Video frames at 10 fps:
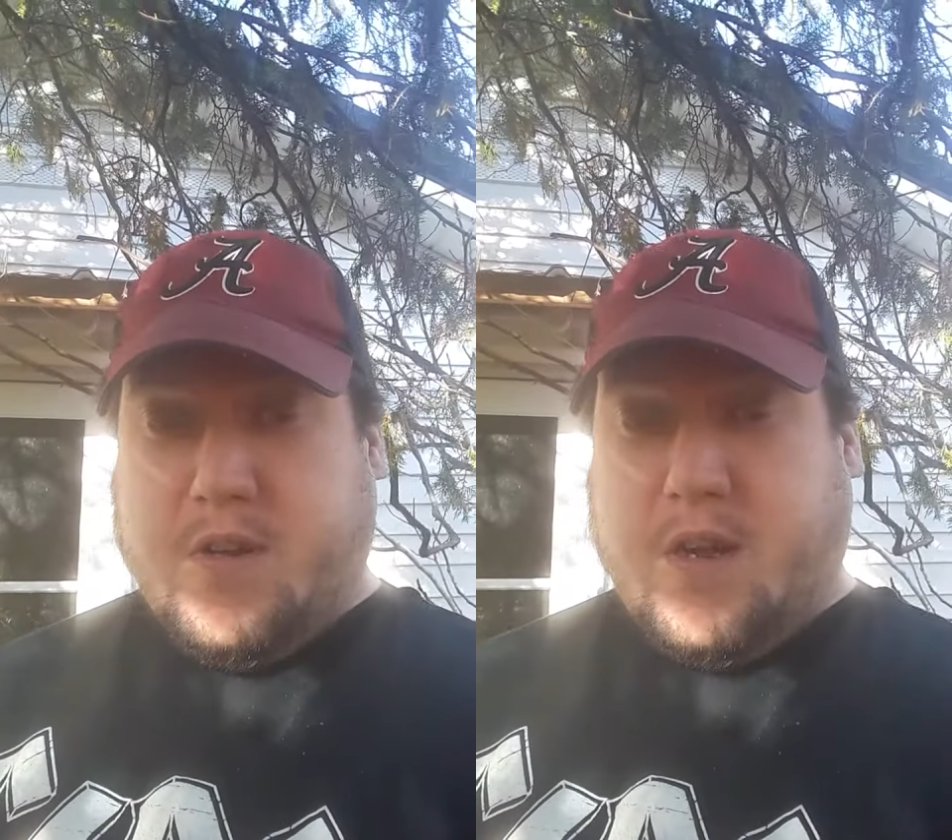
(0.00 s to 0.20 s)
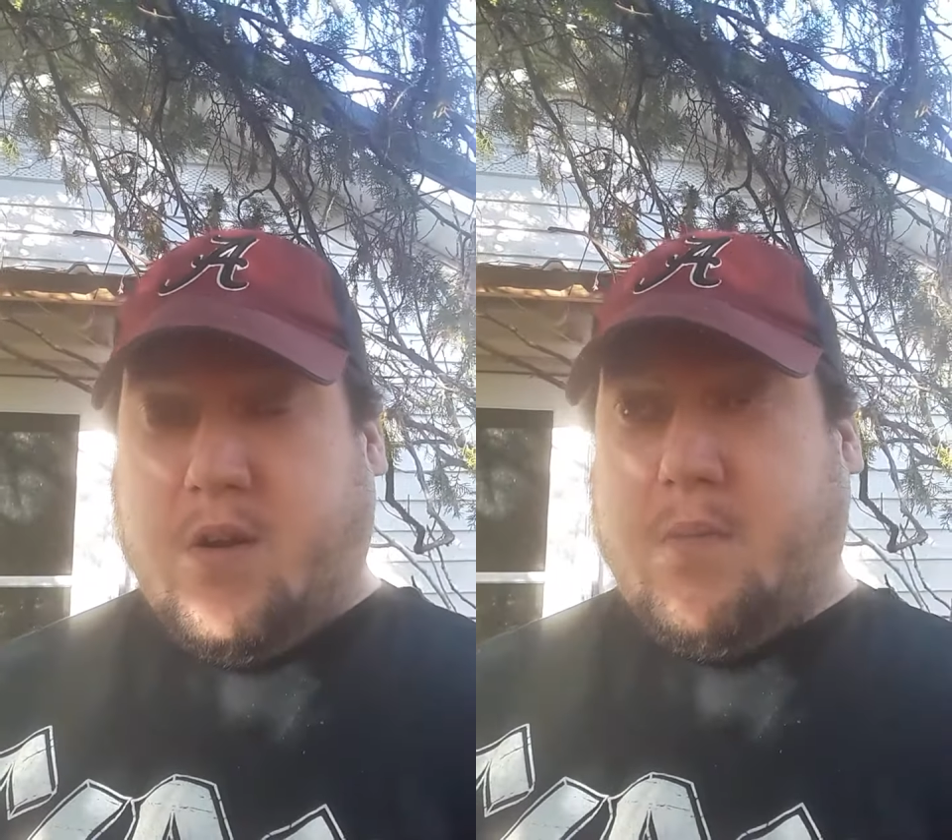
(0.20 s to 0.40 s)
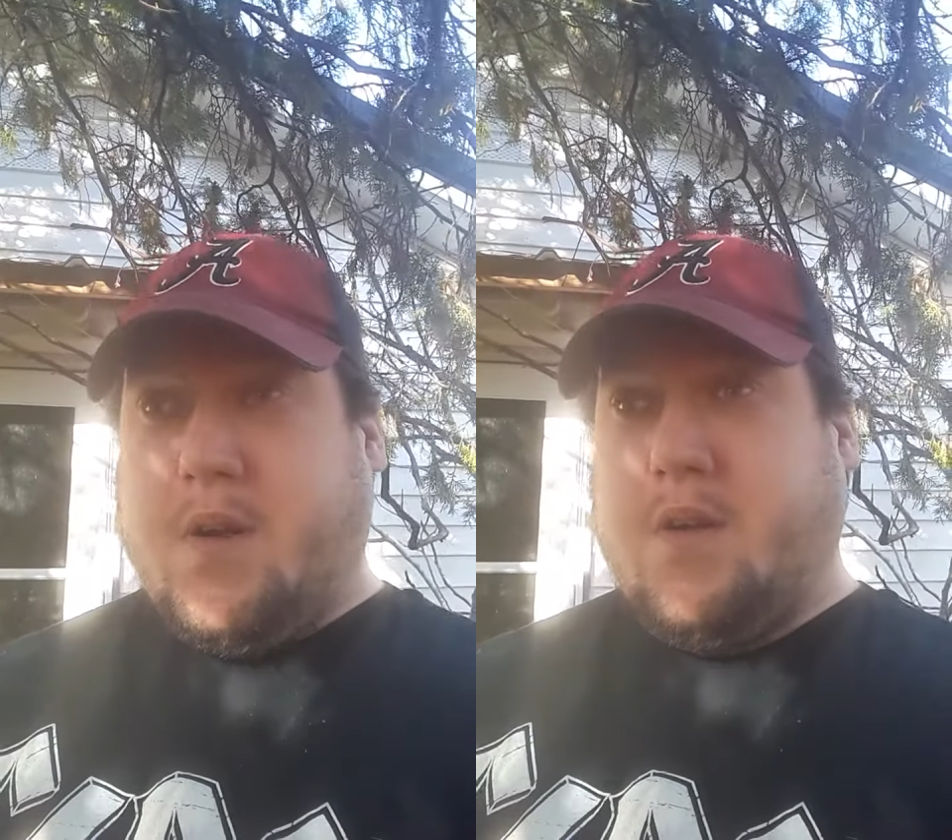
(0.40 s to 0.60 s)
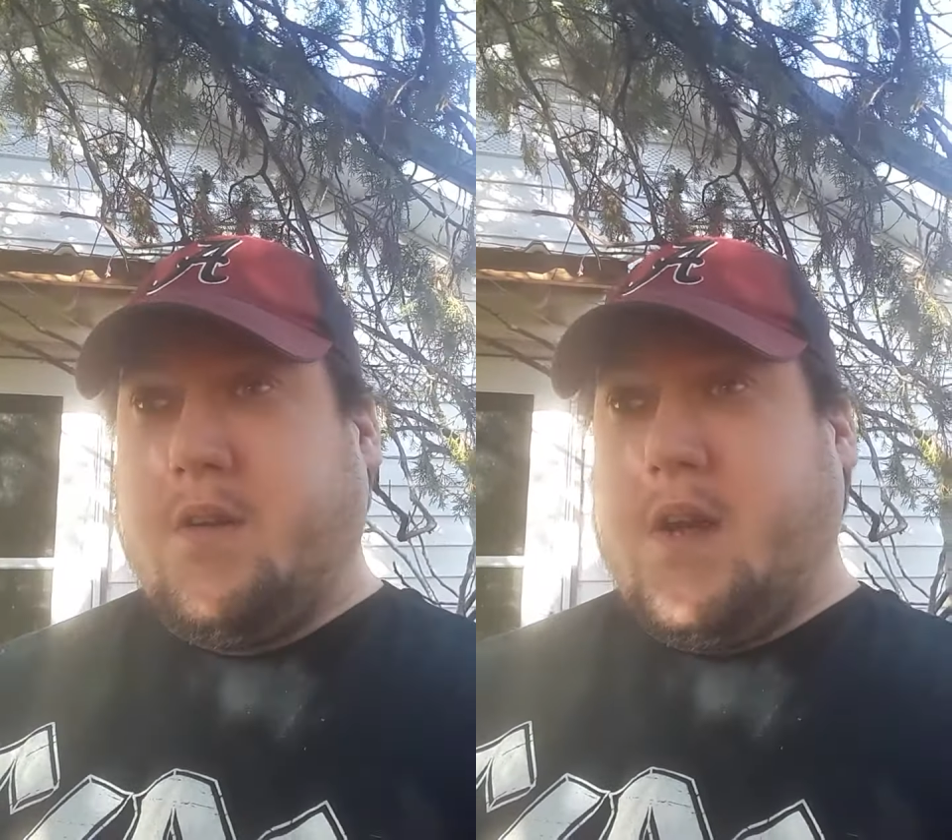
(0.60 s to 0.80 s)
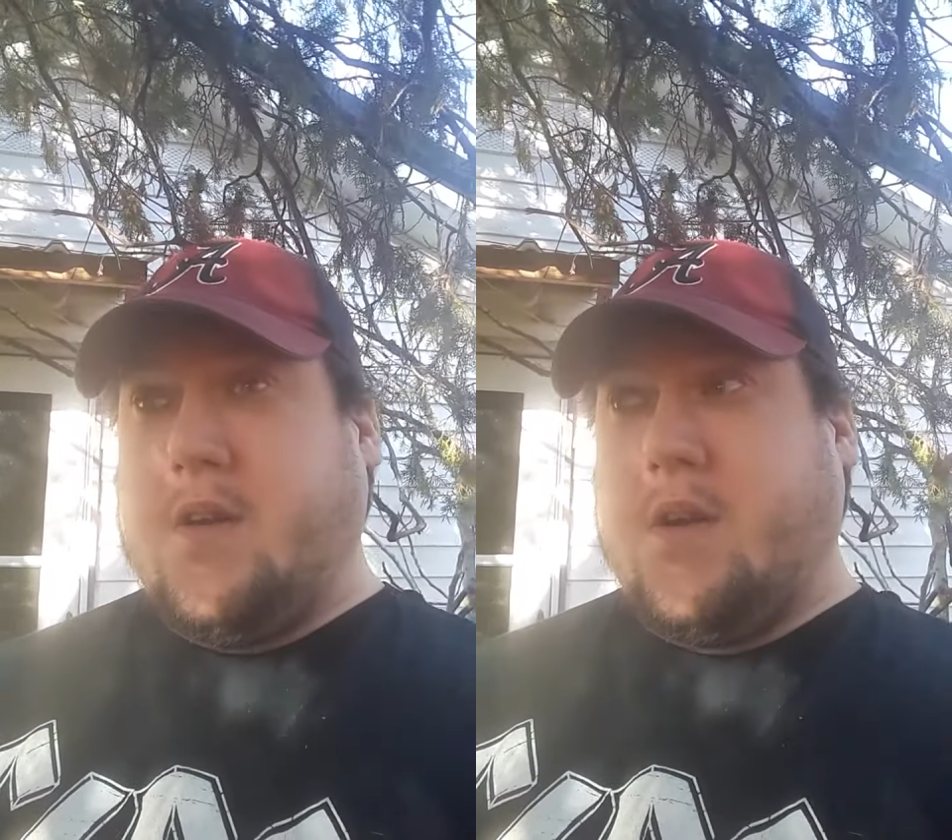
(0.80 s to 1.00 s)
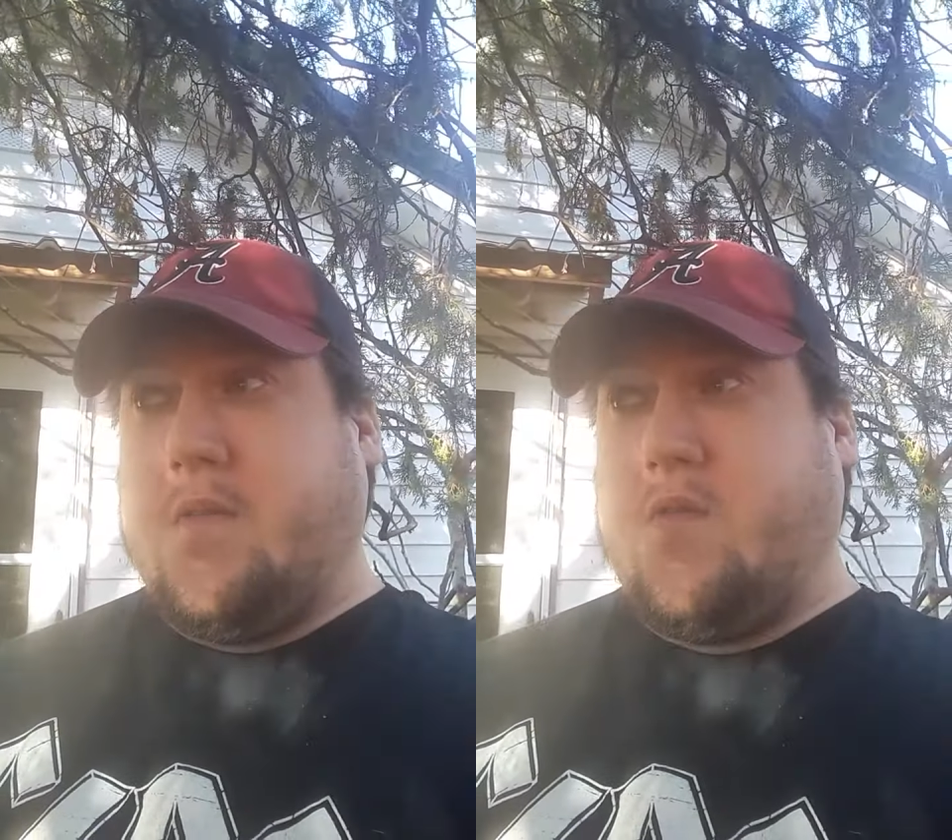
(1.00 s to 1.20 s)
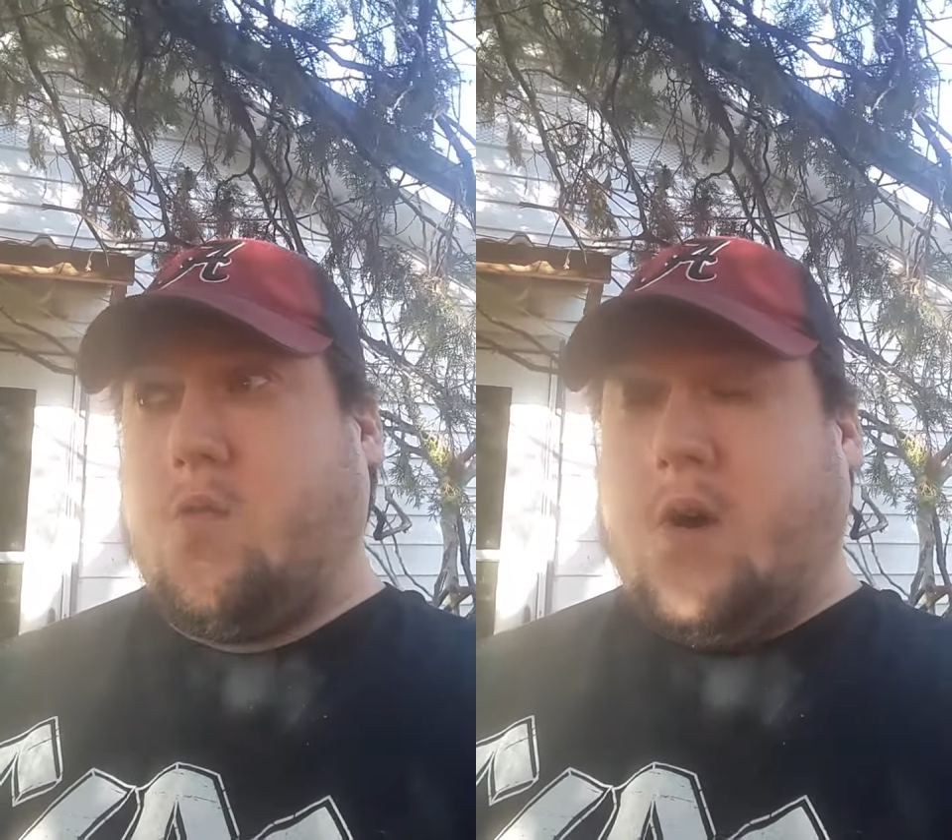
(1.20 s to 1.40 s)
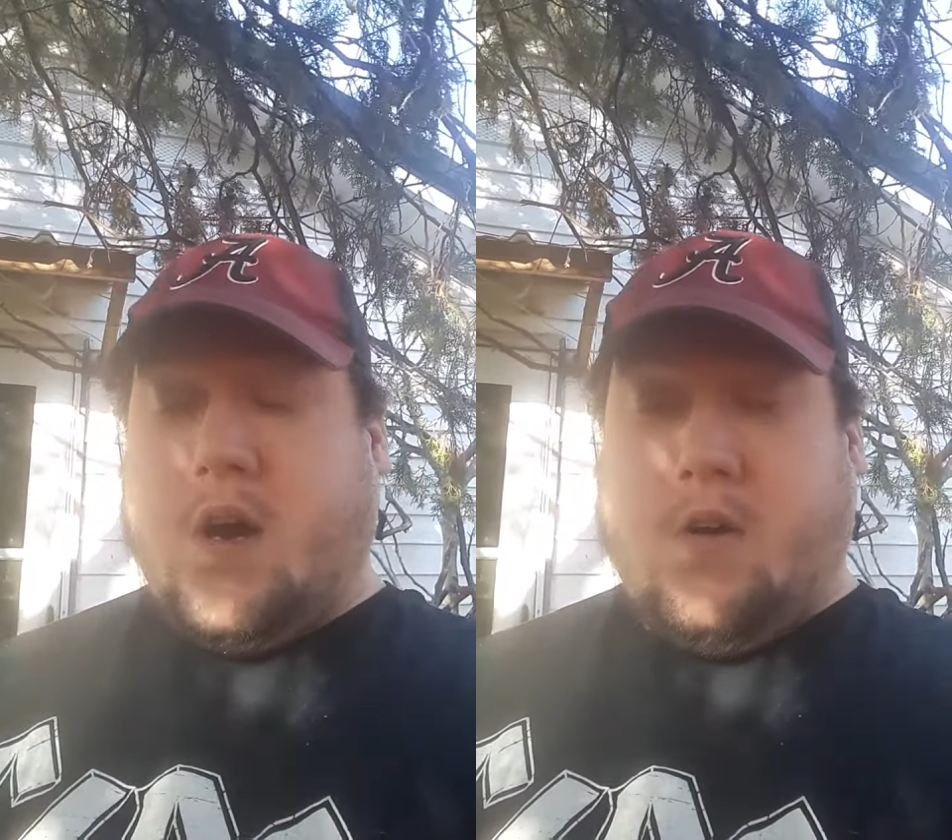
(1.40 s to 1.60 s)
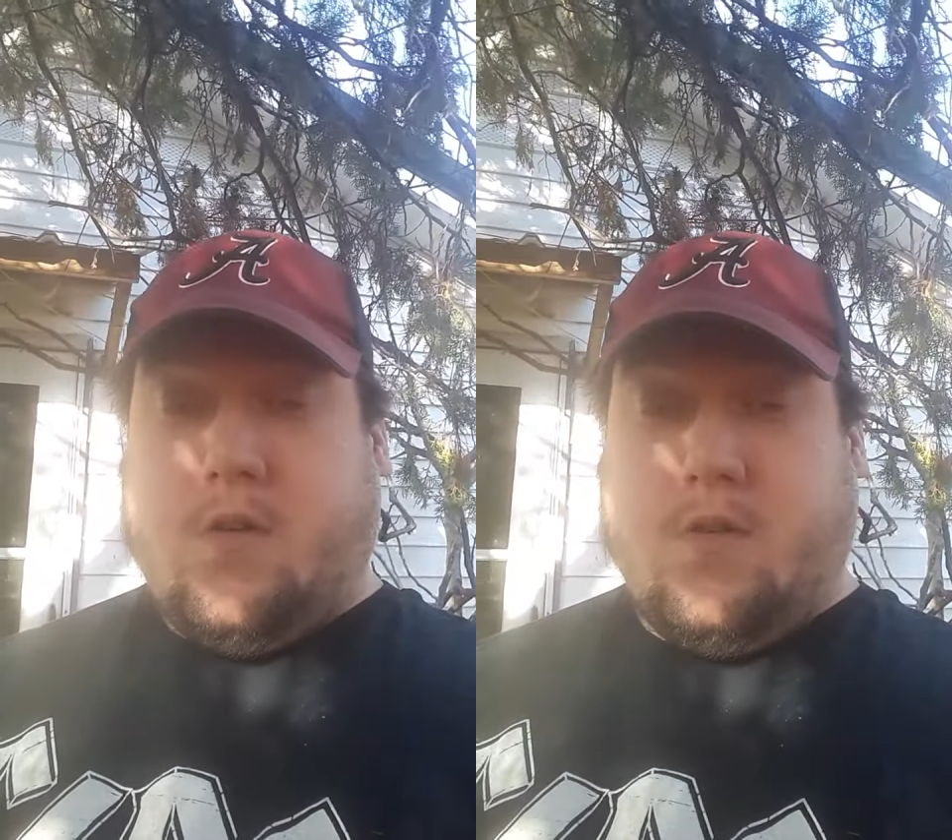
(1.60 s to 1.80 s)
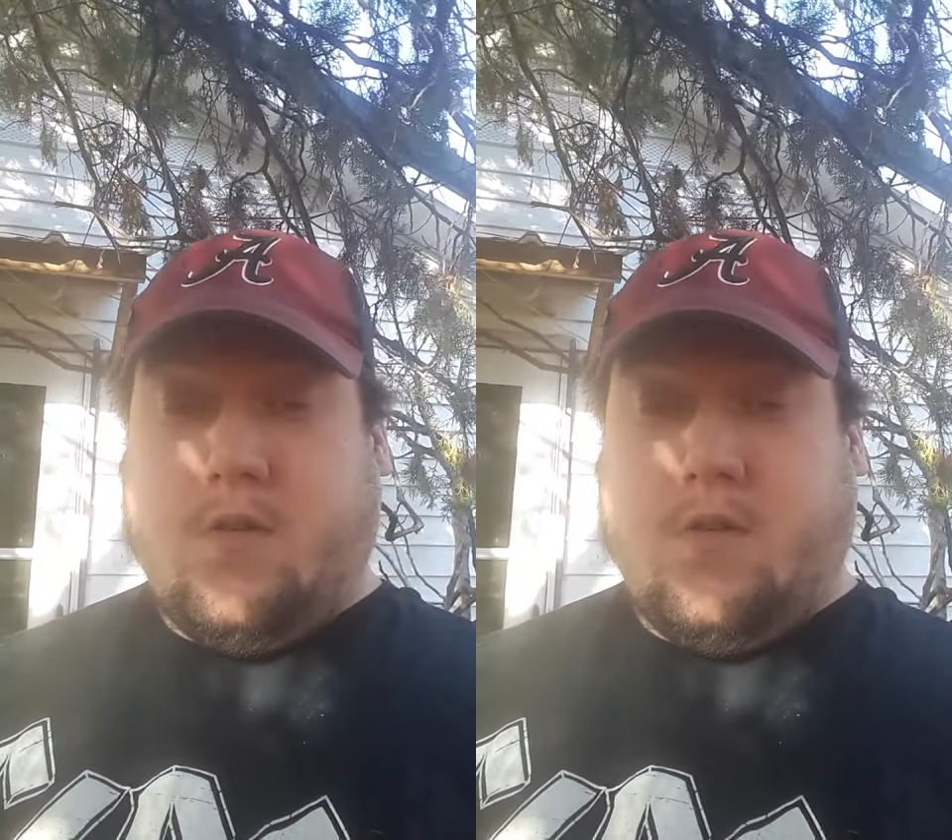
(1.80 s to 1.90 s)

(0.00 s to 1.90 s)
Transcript: I know I've been at 800 for a while